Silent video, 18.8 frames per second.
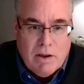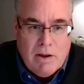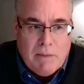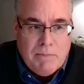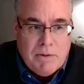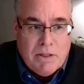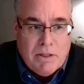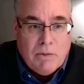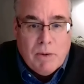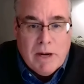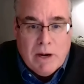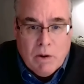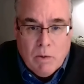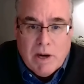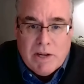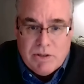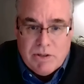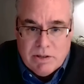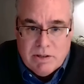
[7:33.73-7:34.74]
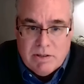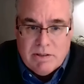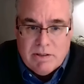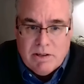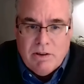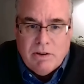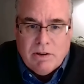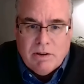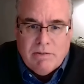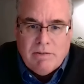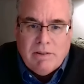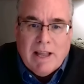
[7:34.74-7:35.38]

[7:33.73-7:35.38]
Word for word: up to three questions that you can